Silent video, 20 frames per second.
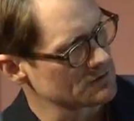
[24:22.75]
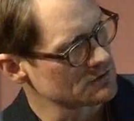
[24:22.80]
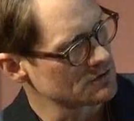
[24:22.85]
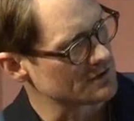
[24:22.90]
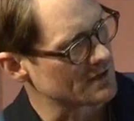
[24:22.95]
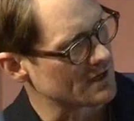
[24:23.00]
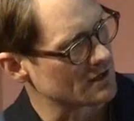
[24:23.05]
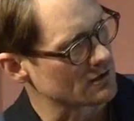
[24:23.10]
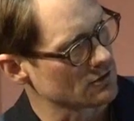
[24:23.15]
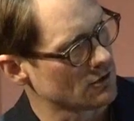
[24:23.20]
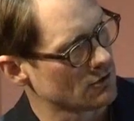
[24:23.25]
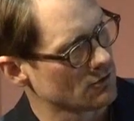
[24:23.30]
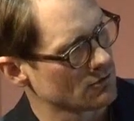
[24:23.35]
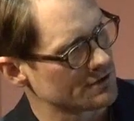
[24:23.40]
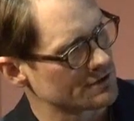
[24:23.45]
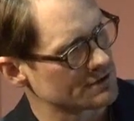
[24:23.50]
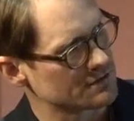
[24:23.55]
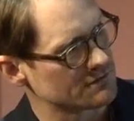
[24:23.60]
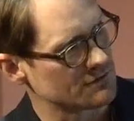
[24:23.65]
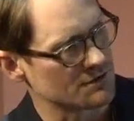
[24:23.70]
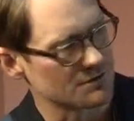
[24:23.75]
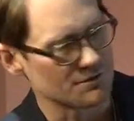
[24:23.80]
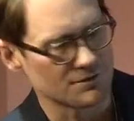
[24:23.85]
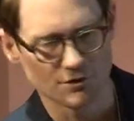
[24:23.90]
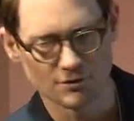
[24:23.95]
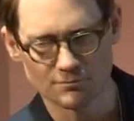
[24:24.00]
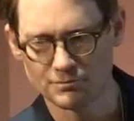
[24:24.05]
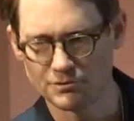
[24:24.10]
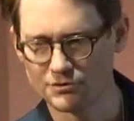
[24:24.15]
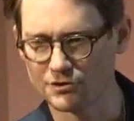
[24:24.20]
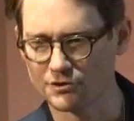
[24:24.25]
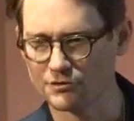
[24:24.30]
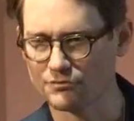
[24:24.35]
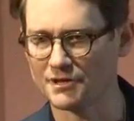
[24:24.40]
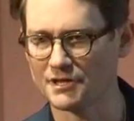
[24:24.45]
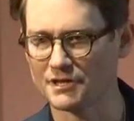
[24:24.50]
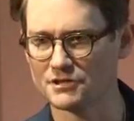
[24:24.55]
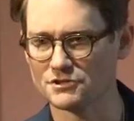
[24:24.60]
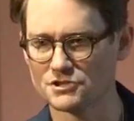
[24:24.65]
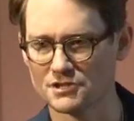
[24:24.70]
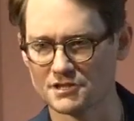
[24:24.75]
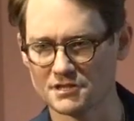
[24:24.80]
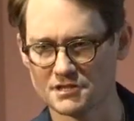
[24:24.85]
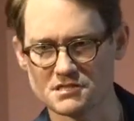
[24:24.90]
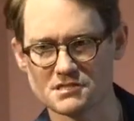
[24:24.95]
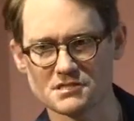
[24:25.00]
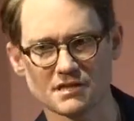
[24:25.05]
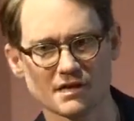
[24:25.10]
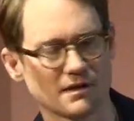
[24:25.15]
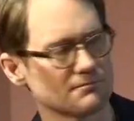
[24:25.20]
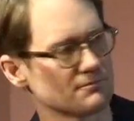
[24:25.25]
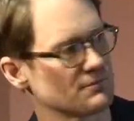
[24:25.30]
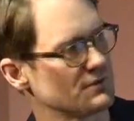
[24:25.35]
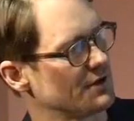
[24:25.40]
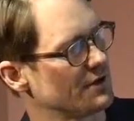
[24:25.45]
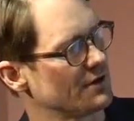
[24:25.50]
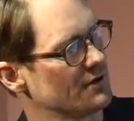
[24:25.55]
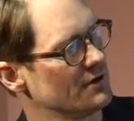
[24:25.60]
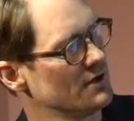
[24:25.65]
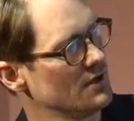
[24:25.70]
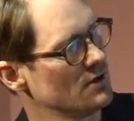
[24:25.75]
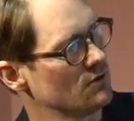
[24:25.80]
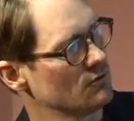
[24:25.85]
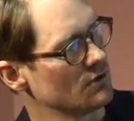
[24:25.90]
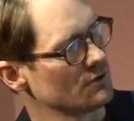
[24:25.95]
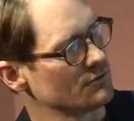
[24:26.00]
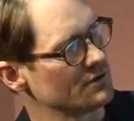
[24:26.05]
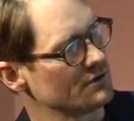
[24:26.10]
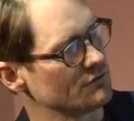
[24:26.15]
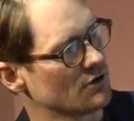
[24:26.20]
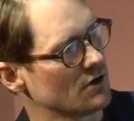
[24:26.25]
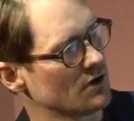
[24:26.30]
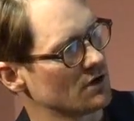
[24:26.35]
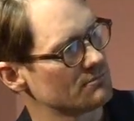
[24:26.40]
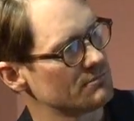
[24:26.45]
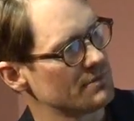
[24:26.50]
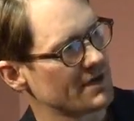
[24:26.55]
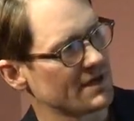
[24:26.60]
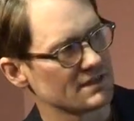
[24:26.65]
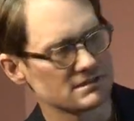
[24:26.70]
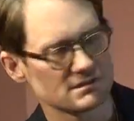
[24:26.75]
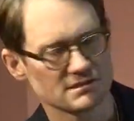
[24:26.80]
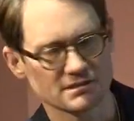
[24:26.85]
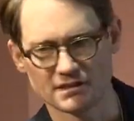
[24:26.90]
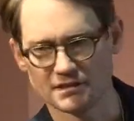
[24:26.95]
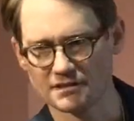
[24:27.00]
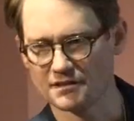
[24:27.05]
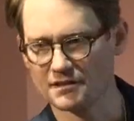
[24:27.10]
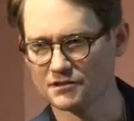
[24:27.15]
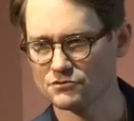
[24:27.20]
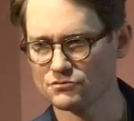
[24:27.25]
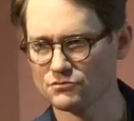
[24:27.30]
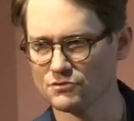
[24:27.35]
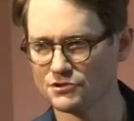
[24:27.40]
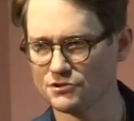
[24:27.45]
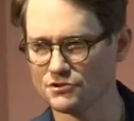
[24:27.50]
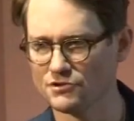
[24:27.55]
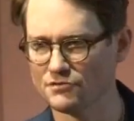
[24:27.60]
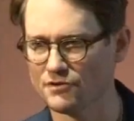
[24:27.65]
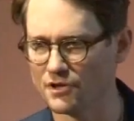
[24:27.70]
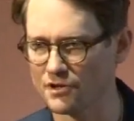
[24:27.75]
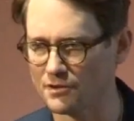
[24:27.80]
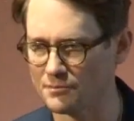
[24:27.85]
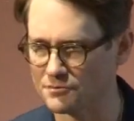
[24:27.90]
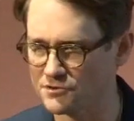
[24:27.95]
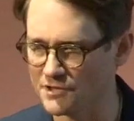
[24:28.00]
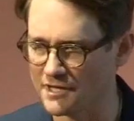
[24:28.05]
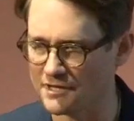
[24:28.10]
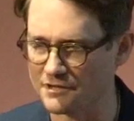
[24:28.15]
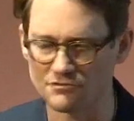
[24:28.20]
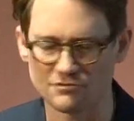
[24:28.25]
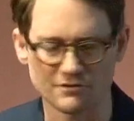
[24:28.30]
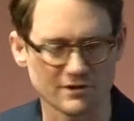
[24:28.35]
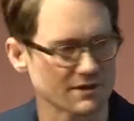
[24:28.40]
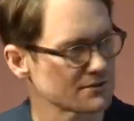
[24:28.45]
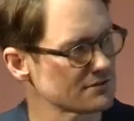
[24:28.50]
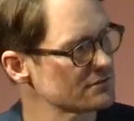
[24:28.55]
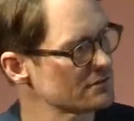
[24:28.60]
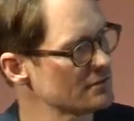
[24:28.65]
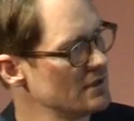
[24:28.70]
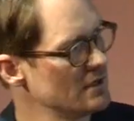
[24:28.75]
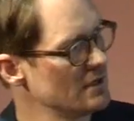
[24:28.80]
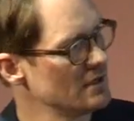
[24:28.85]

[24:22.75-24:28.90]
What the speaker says: to that lower end of the therapeutic range and stop there. When we've gone past that, that's when you develop side effects.